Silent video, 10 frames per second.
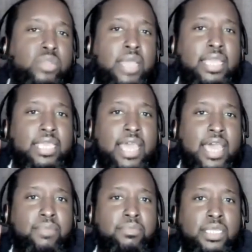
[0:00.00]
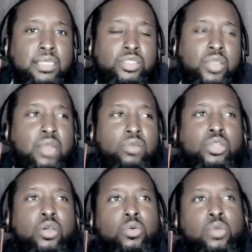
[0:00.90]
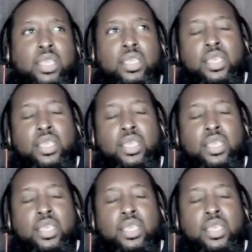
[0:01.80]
trying to get out of me. So I don't know